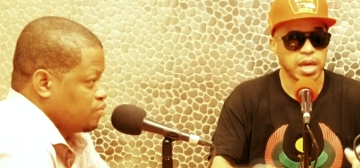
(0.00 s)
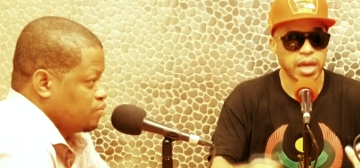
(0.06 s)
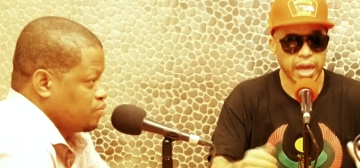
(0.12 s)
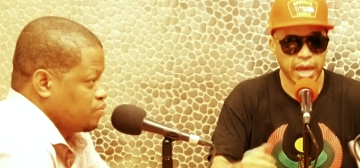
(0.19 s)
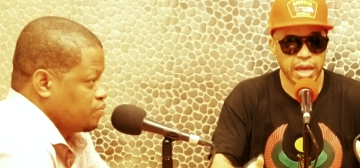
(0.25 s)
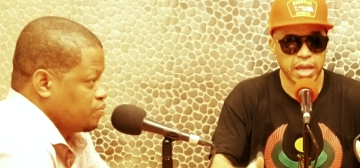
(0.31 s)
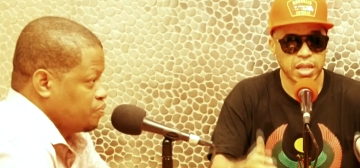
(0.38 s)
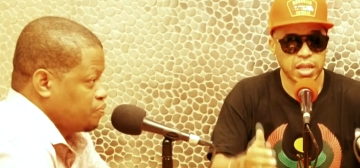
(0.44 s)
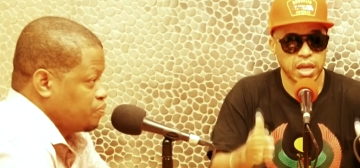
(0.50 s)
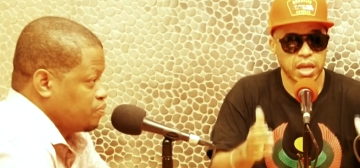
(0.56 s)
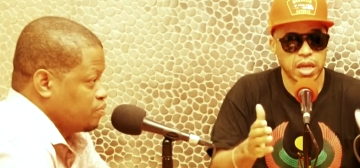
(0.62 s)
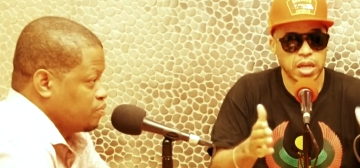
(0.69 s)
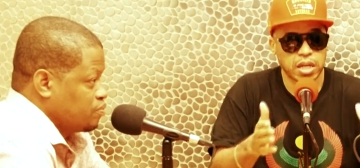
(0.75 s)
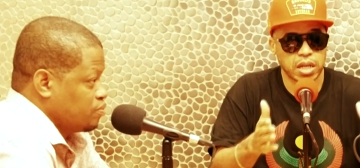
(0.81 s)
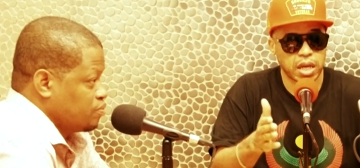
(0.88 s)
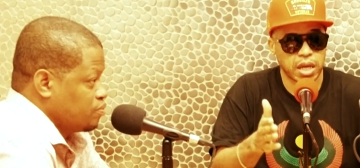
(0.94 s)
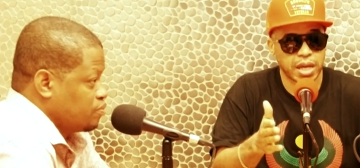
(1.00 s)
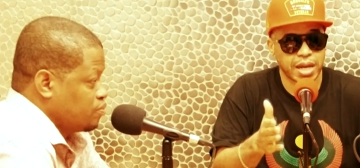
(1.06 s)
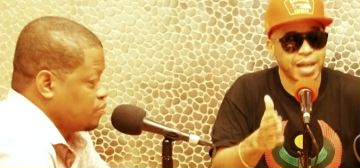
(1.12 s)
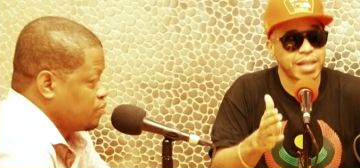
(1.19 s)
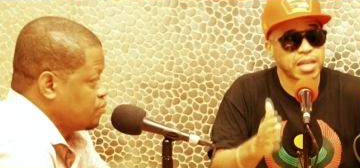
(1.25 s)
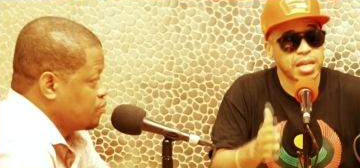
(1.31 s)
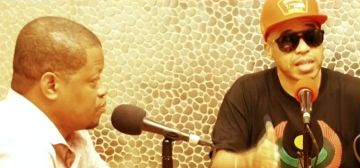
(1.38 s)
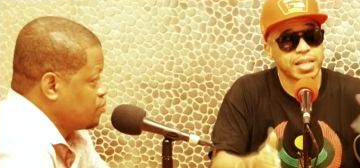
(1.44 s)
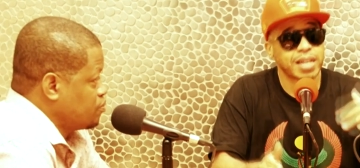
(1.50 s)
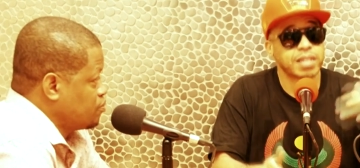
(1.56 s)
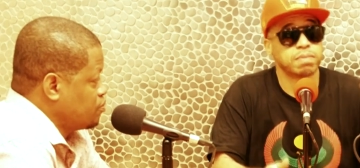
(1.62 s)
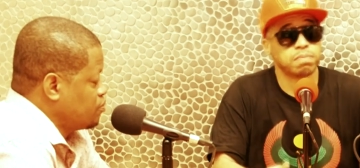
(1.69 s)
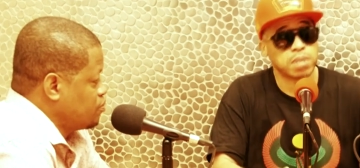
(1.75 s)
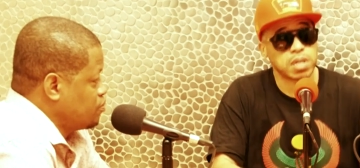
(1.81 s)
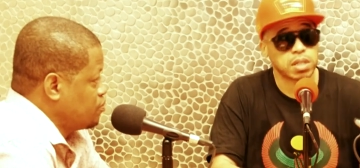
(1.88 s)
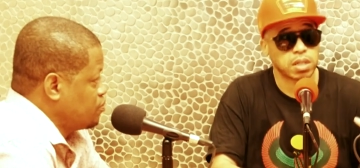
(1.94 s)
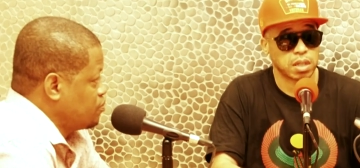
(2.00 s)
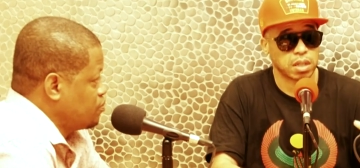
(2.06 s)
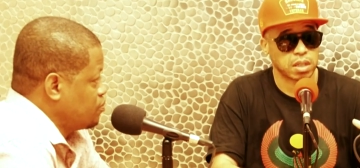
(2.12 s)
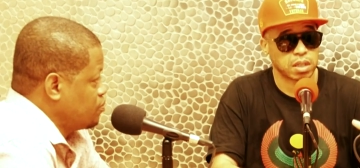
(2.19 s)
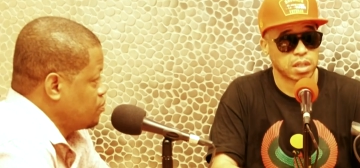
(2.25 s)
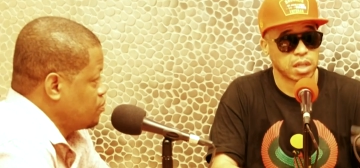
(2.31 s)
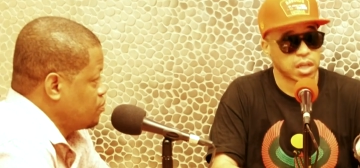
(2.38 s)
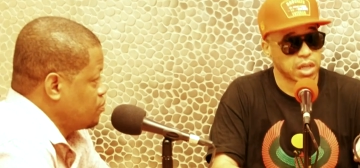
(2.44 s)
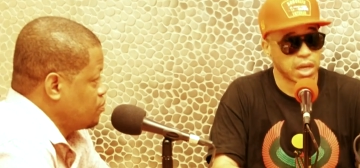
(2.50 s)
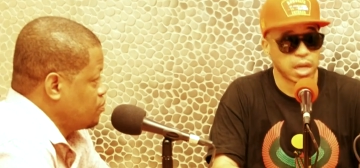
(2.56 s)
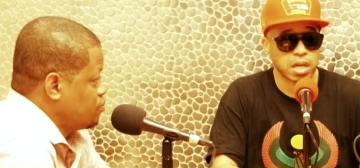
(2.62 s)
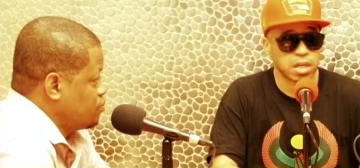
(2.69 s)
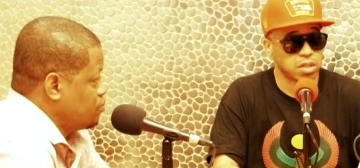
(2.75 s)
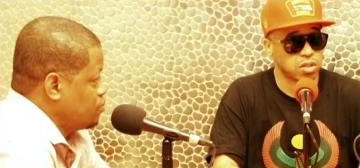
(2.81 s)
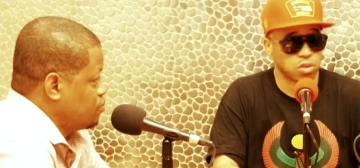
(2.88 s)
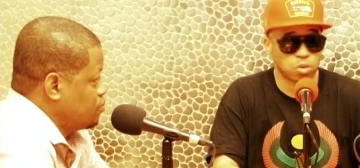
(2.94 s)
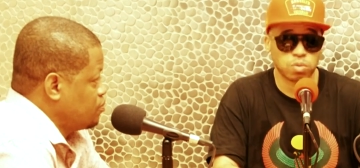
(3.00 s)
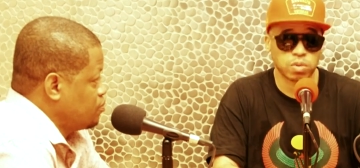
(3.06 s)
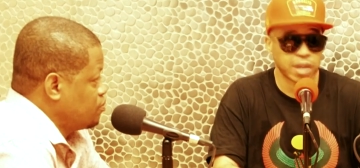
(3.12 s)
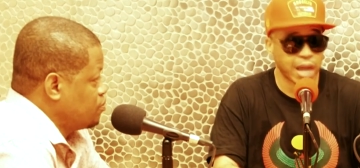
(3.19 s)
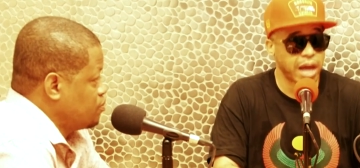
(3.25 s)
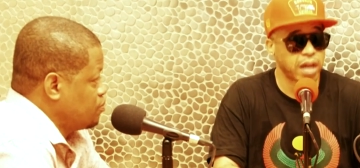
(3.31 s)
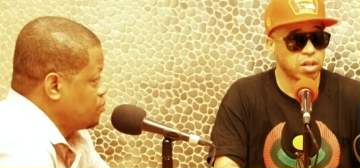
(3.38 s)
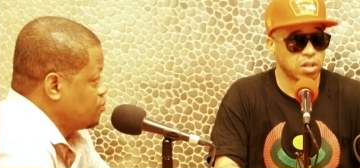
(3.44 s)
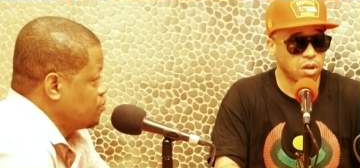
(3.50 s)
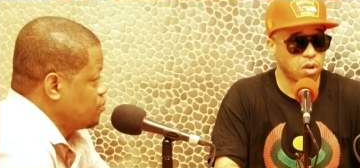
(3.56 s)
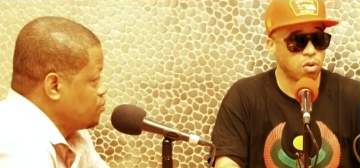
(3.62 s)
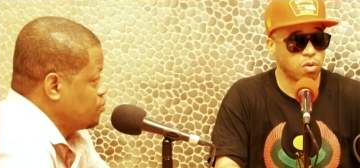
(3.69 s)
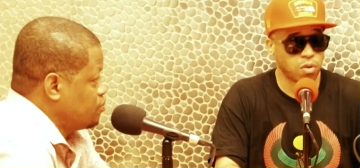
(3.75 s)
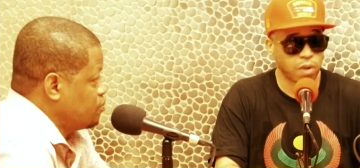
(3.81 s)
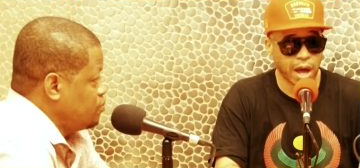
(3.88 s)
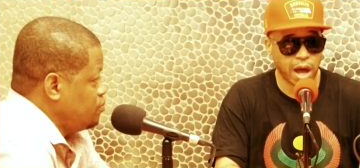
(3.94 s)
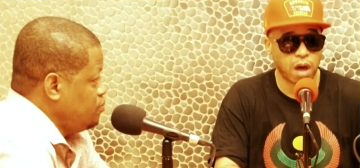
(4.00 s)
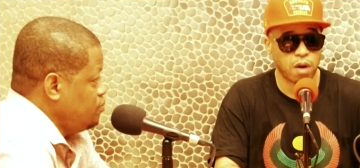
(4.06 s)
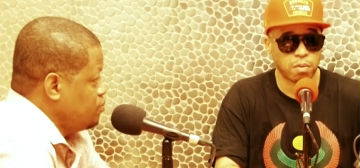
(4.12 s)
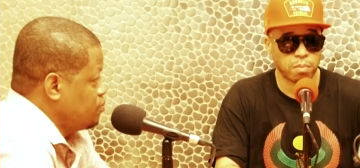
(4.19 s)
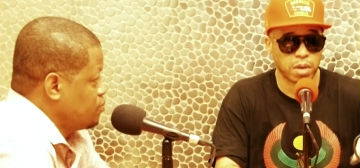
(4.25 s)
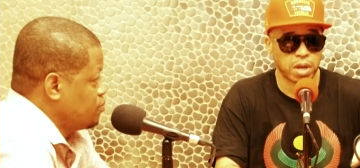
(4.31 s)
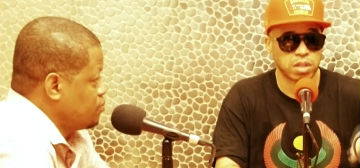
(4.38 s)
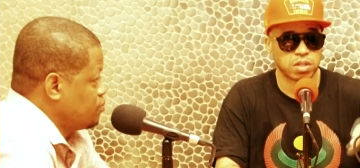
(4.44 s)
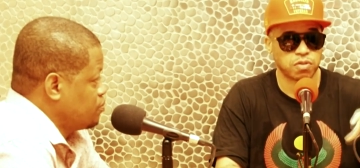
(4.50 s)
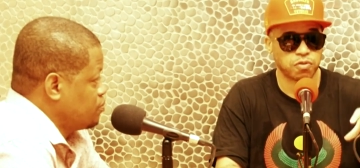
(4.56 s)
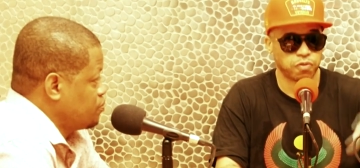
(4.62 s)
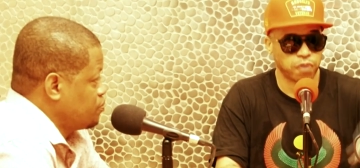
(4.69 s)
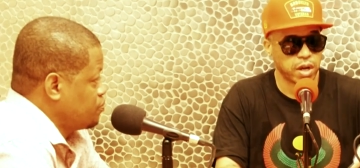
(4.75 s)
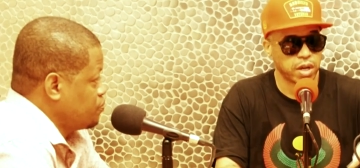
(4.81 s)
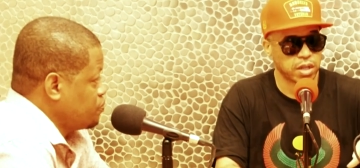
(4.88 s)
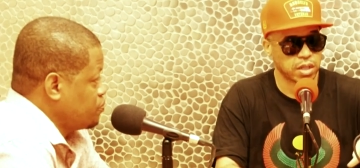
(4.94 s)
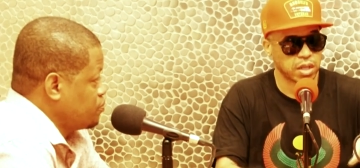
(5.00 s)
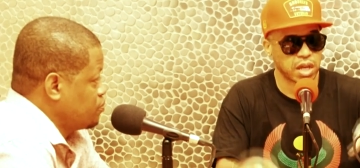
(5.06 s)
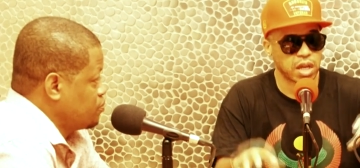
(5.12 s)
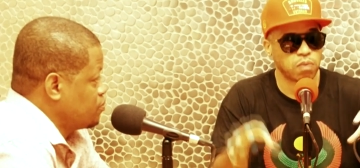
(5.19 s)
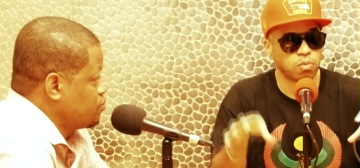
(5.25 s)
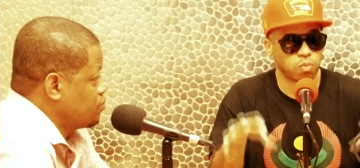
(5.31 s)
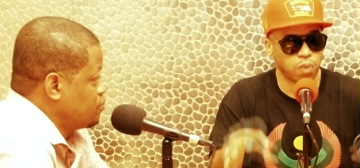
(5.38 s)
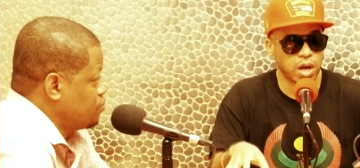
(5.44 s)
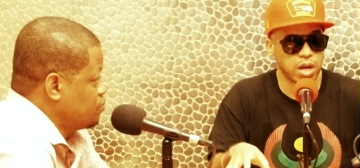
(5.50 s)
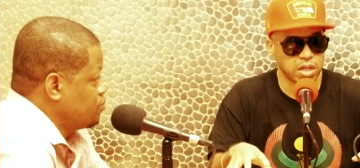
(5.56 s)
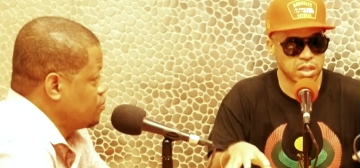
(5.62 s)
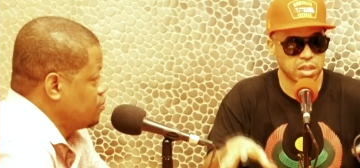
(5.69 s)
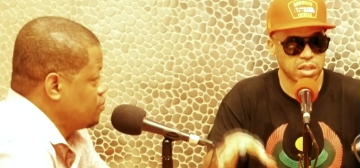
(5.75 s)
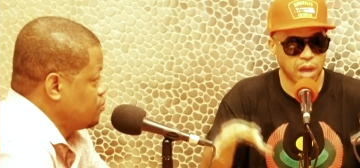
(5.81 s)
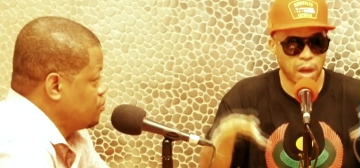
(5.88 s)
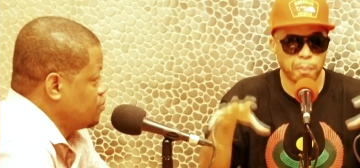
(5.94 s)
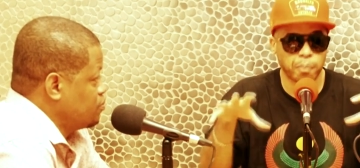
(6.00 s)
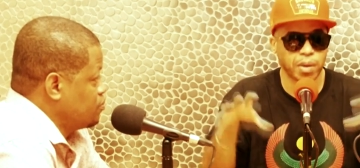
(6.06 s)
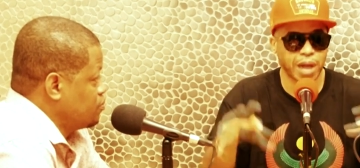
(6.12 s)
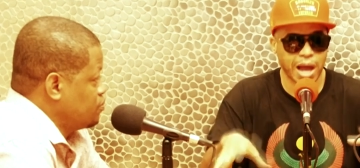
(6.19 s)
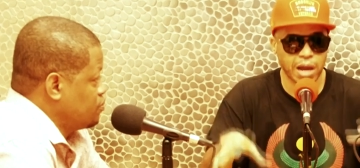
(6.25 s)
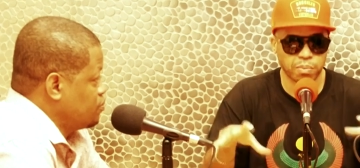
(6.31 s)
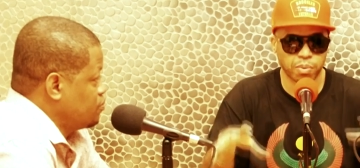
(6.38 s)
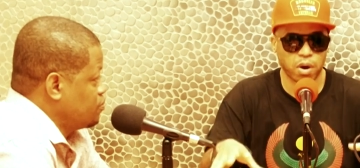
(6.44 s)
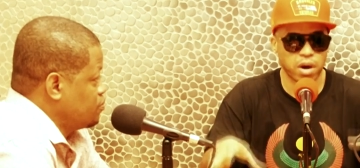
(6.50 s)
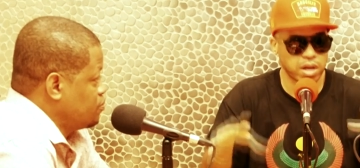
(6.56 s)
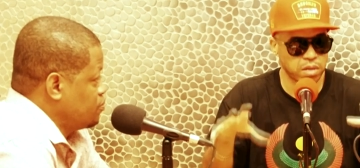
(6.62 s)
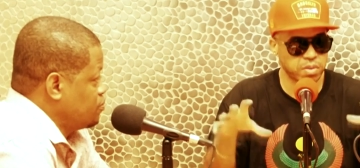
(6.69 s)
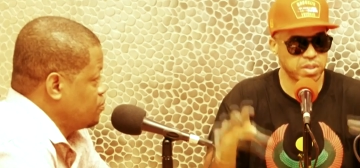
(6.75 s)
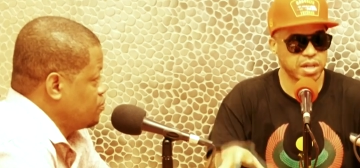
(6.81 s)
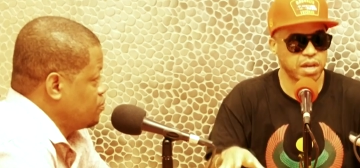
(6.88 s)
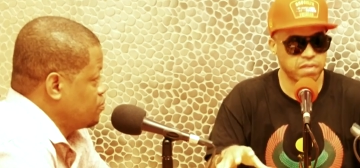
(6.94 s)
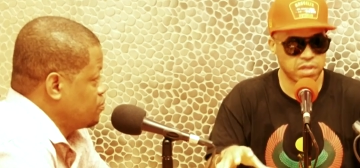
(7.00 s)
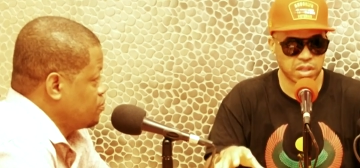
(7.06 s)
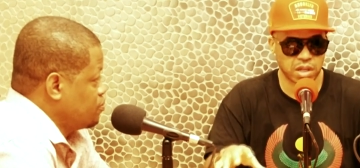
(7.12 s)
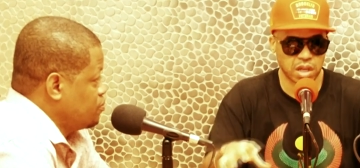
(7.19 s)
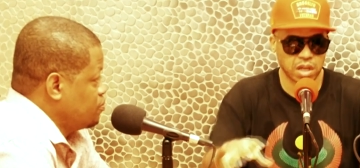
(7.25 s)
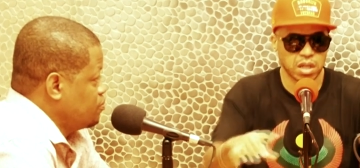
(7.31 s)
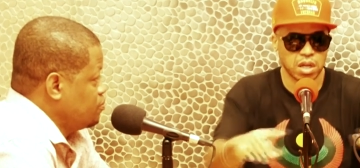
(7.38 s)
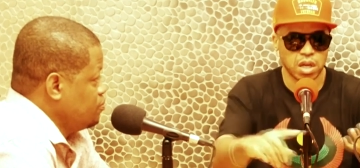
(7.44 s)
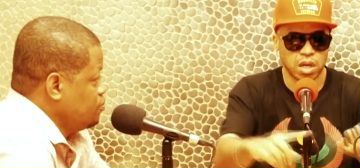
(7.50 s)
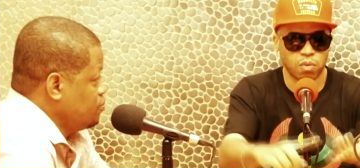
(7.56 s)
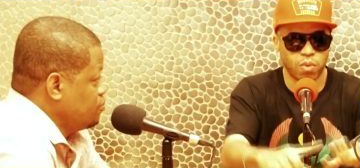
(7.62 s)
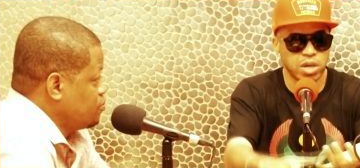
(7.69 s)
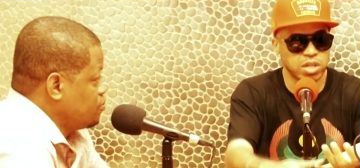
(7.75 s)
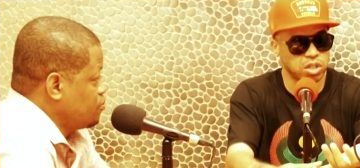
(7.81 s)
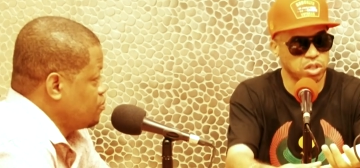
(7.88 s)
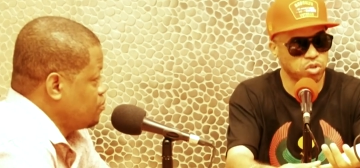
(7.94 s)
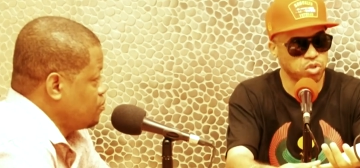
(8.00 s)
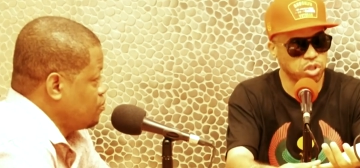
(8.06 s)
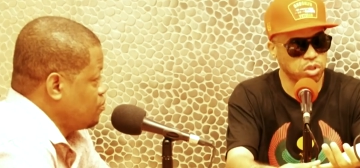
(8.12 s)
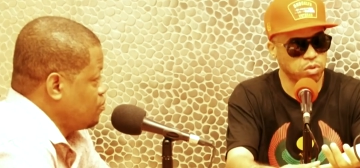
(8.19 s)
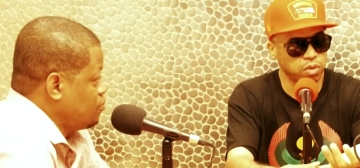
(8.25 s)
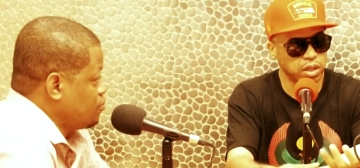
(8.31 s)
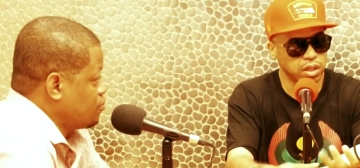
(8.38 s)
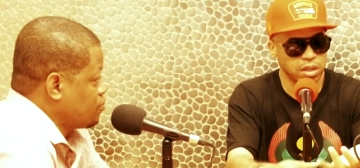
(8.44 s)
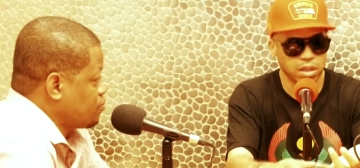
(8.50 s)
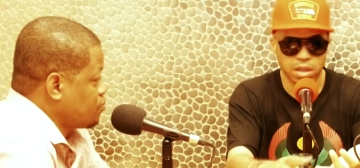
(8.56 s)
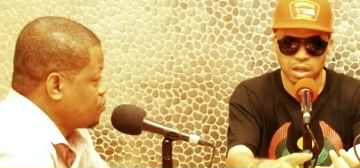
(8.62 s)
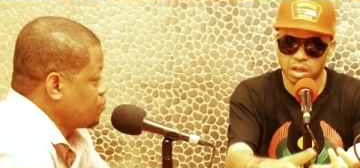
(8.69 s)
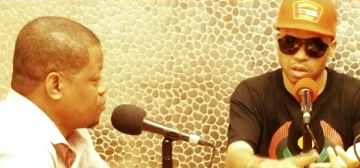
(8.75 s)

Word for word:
Speaker 1: that's exactly and, what and, we're And I think that's missing. The kids do uh, not know how much right. fun it was. A block party was there everything. Was. So wasn't no shooting.